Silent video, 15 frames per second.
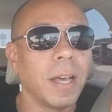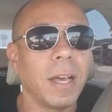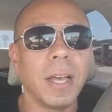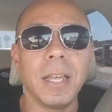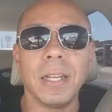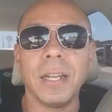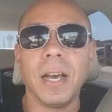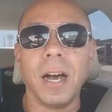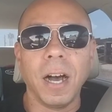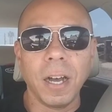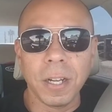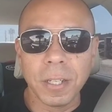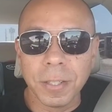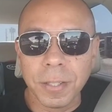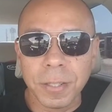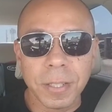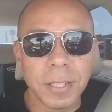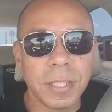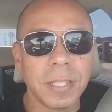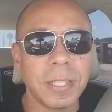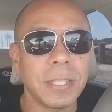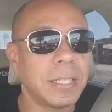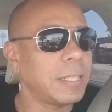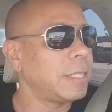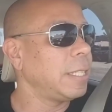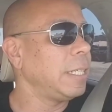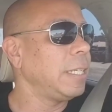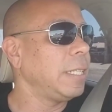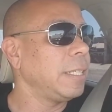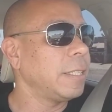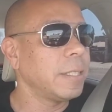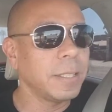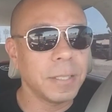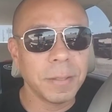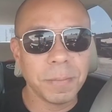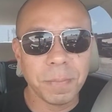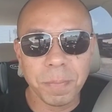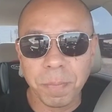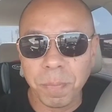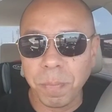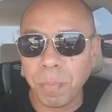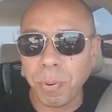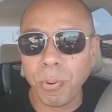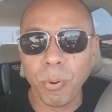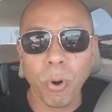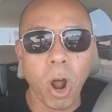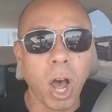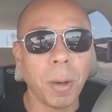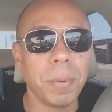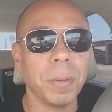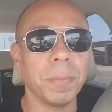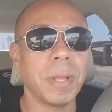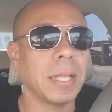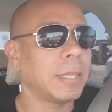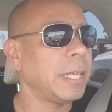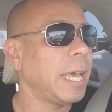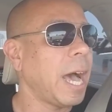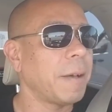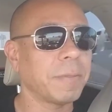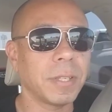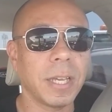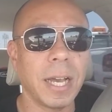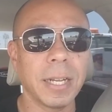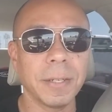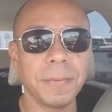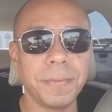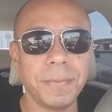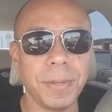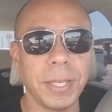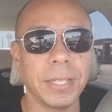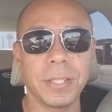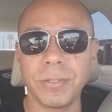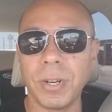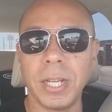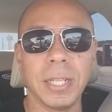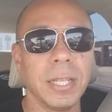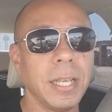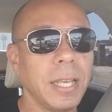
an unseen problem that they have to kind of fix, right?